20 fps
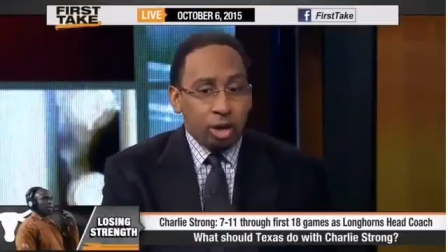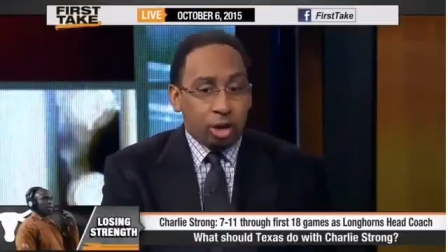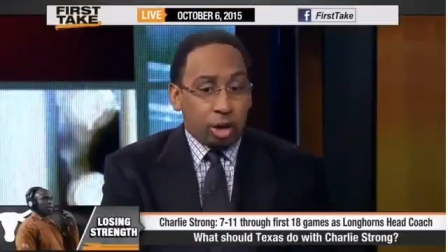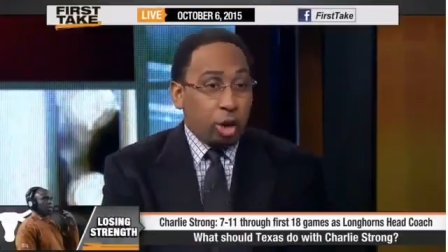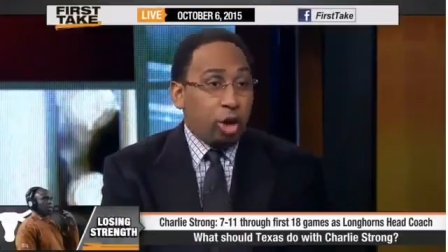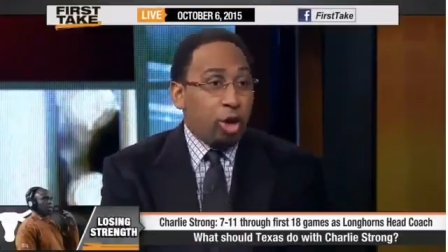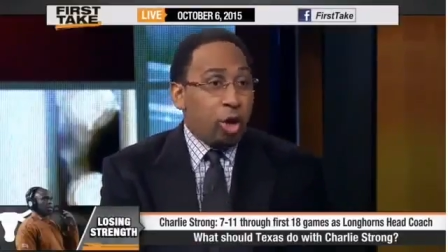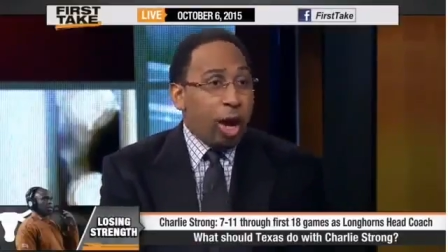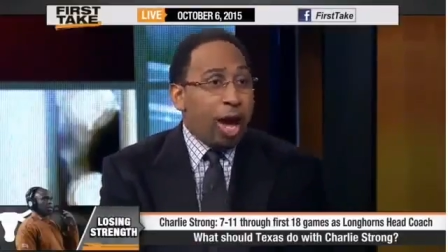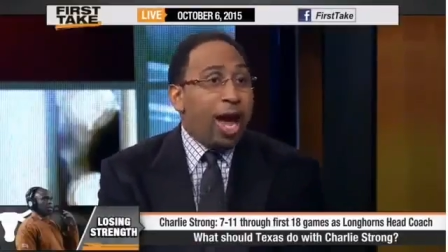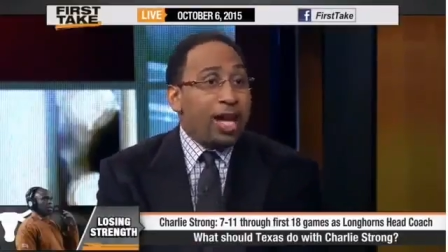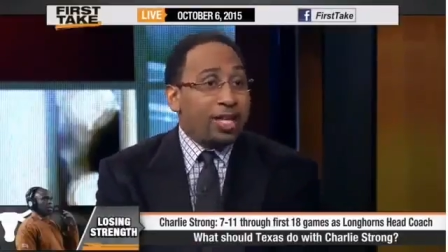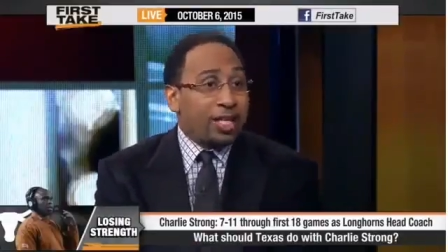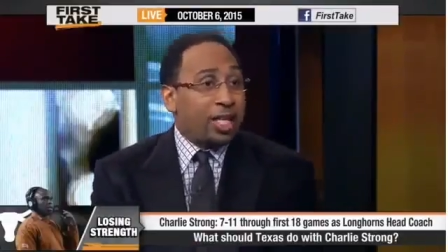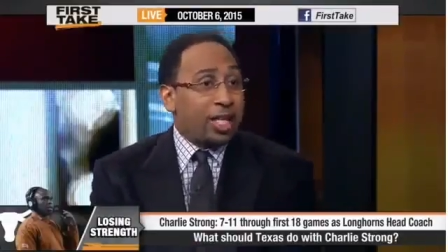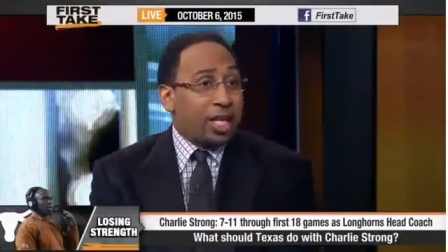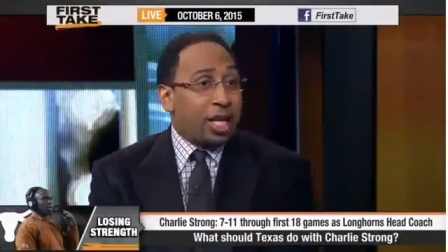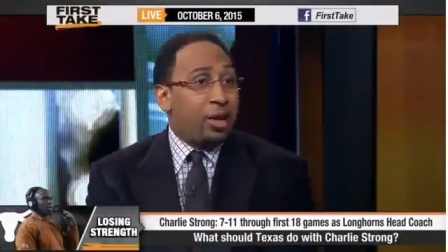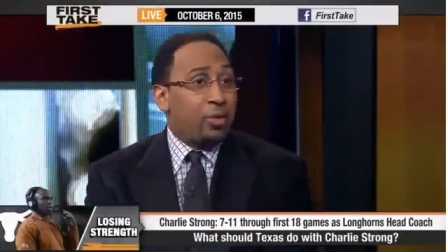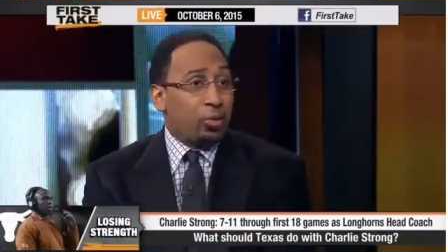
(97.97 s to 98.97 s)
So you had
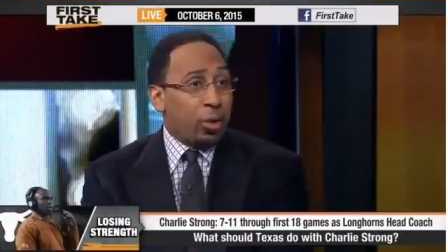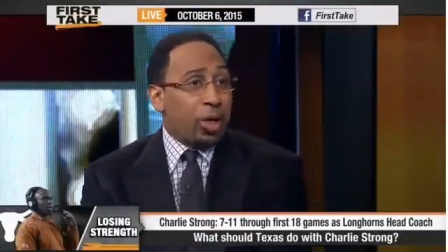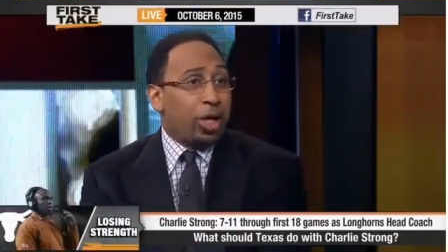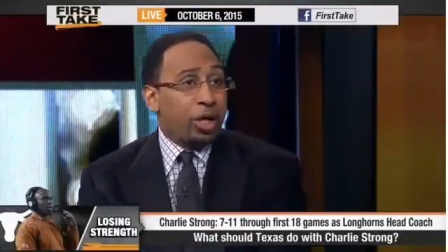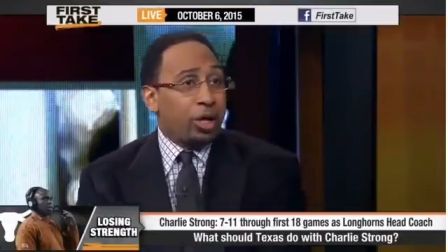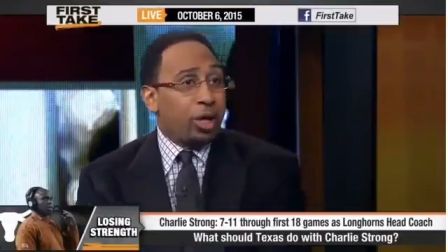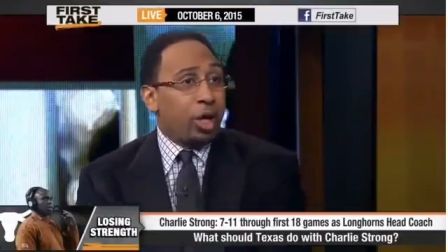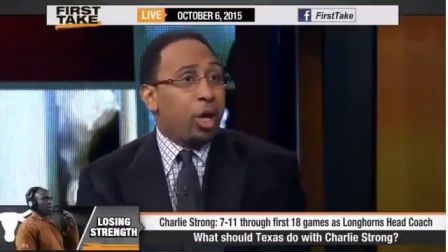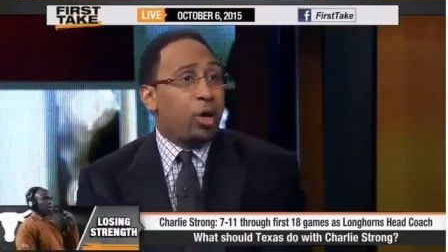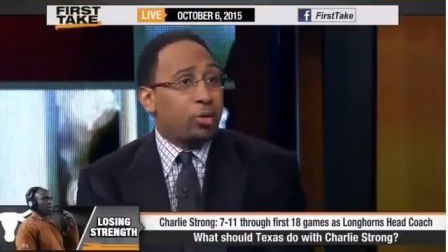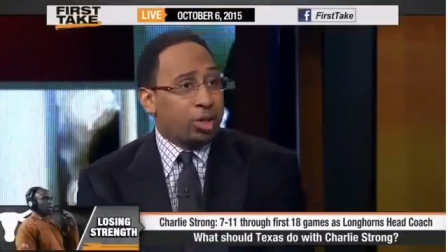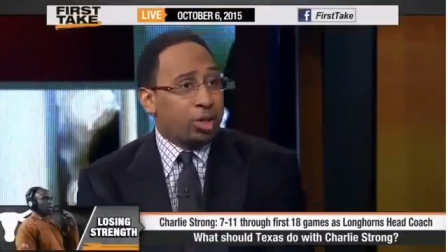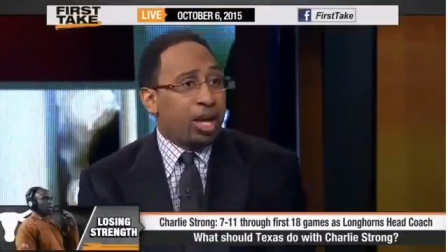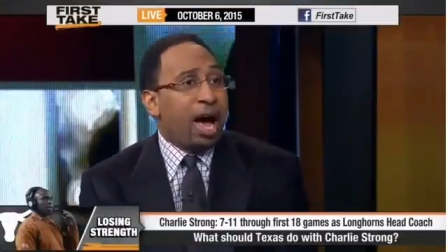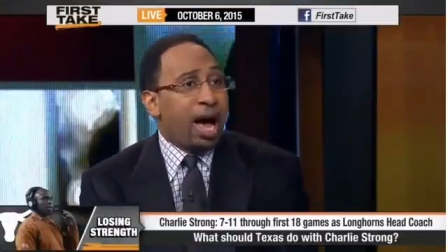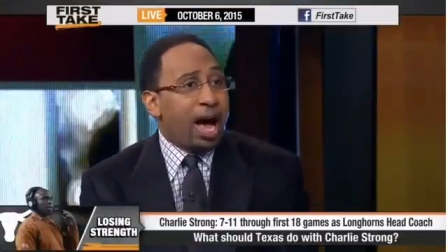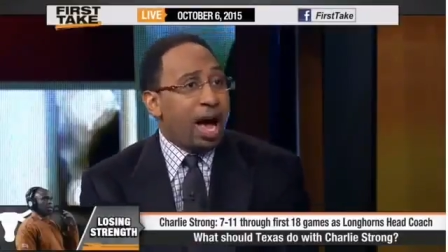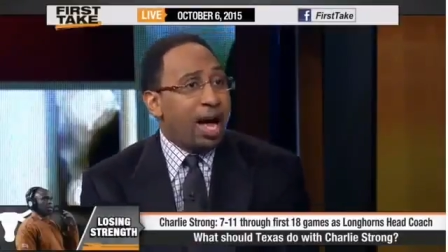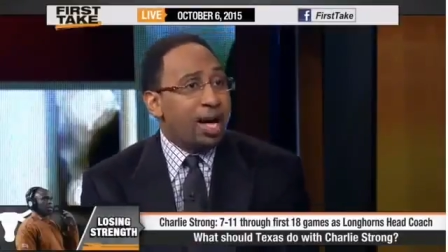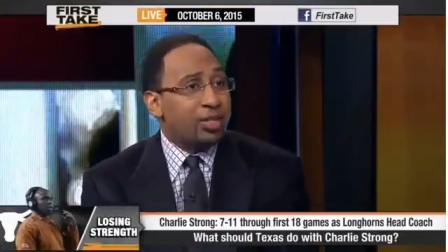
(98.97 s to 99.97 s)
to get rid of those
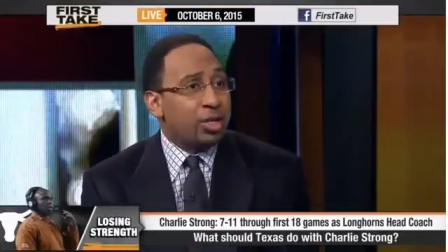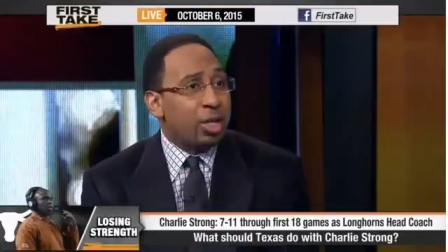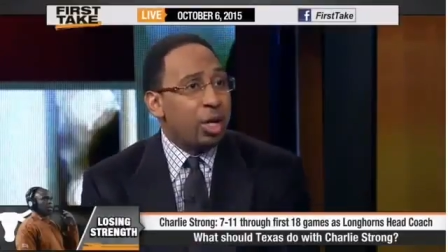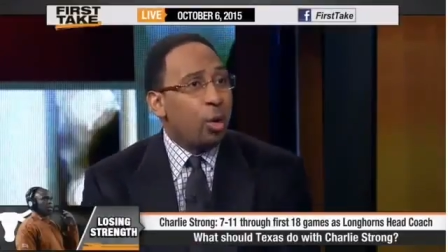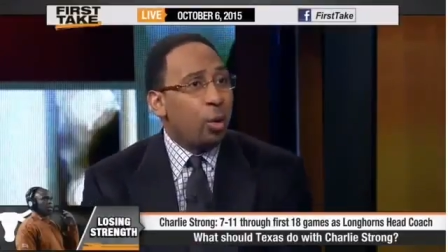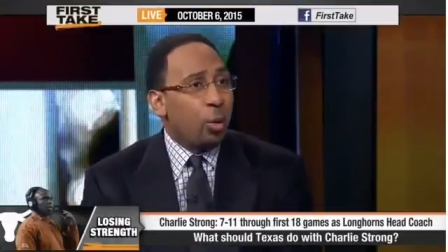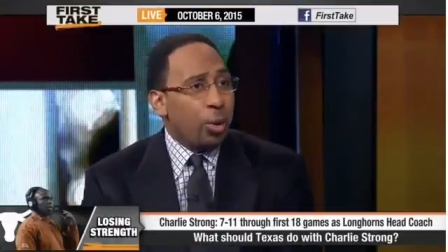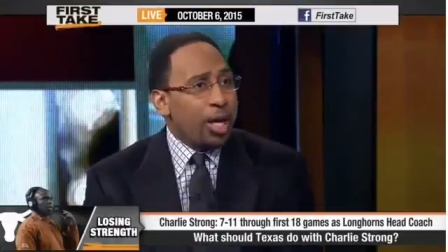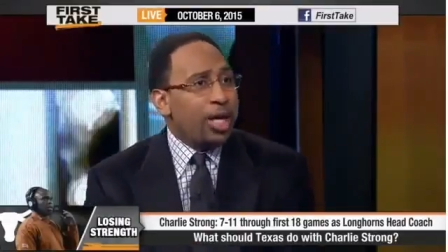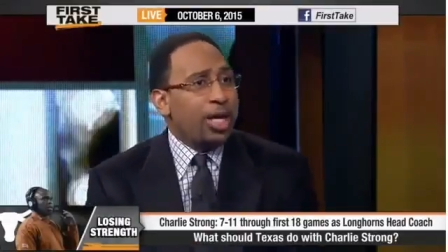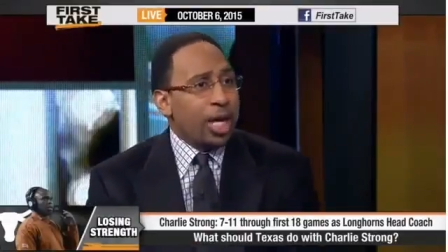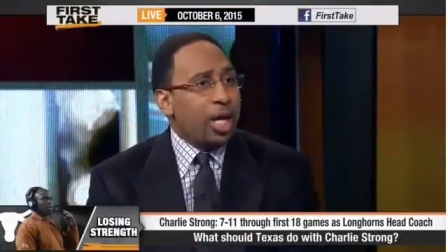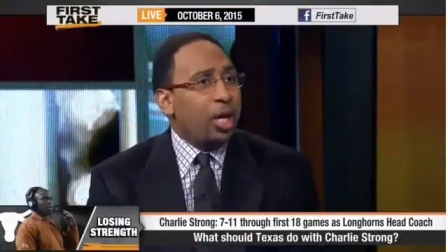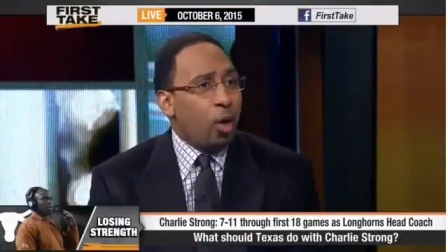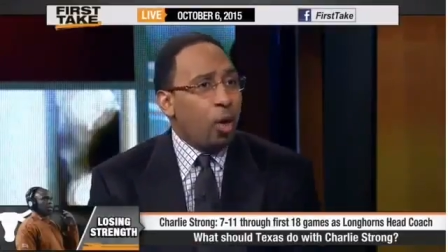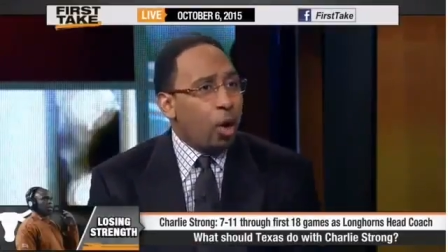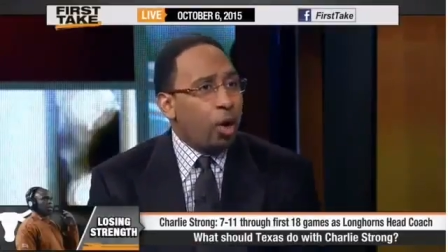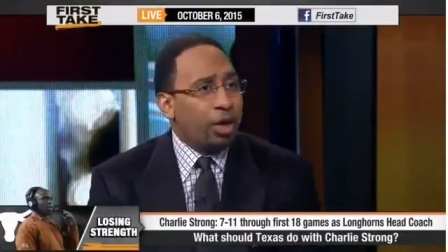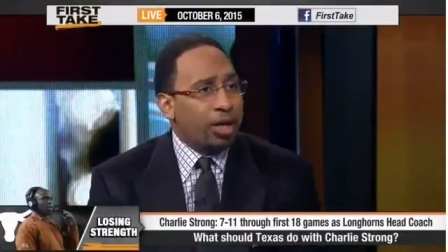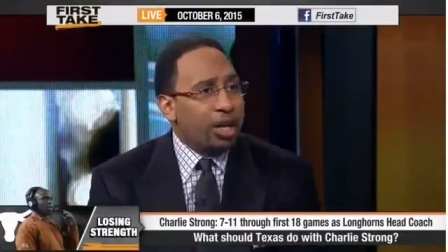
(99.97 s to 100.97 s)
guys. We
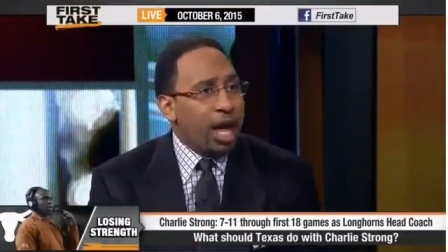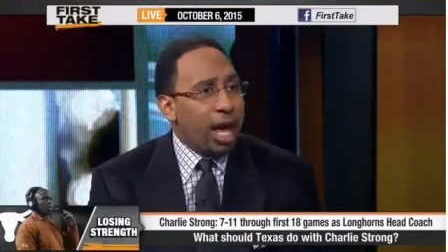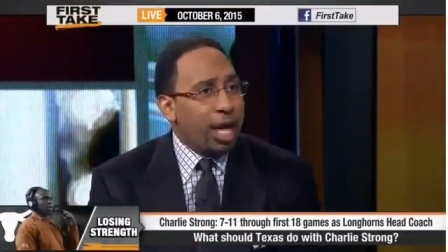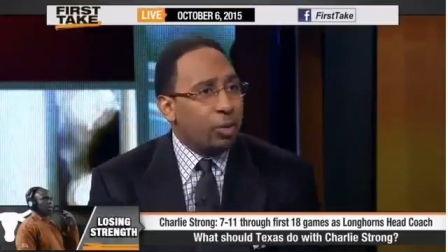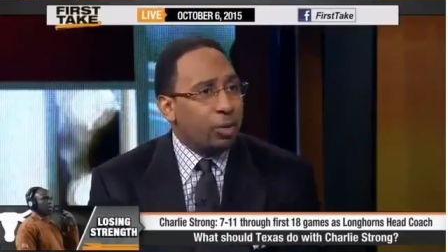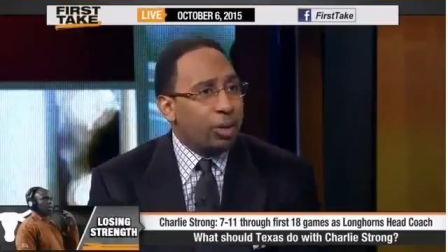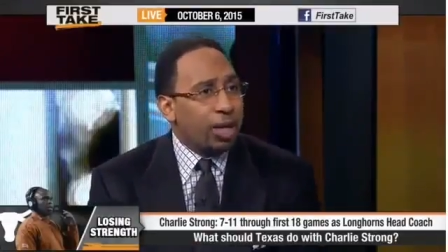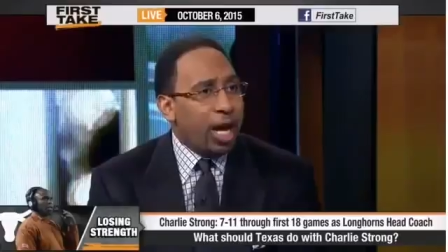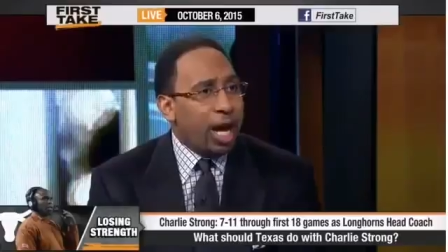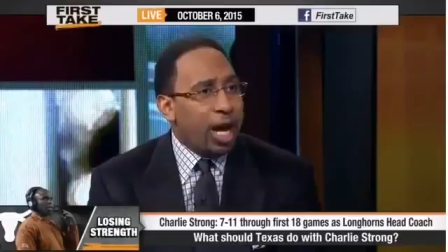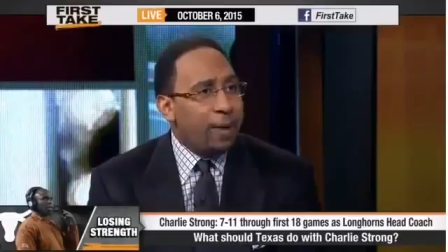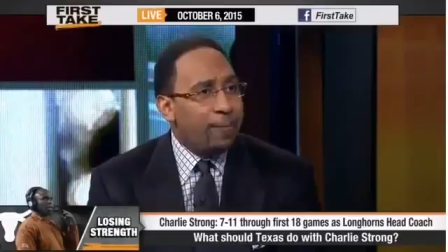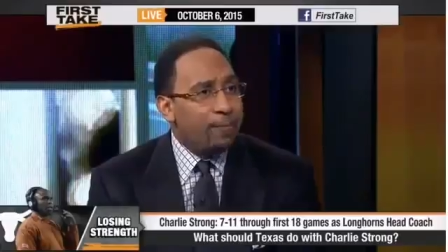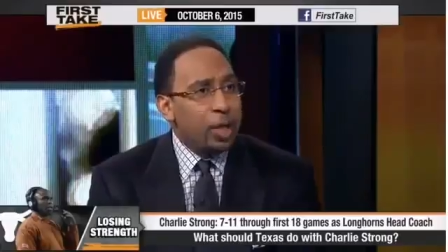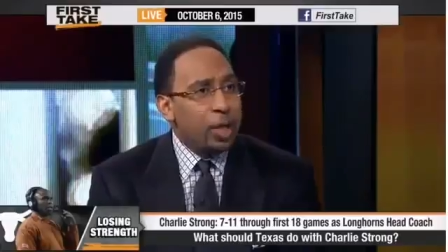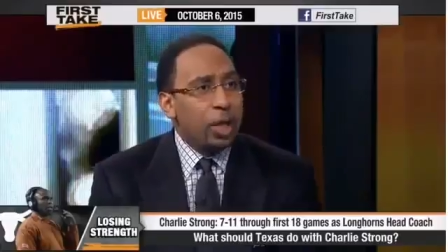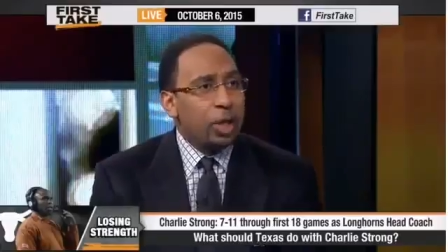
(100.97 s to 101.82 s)
get all of that, okay?